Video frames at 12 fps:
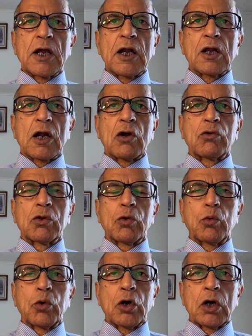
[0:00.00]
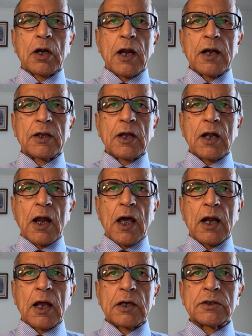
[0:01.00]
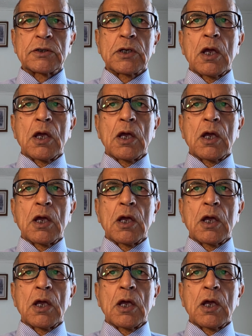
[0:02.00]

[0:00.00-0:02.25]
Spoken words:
and around the world and their allies,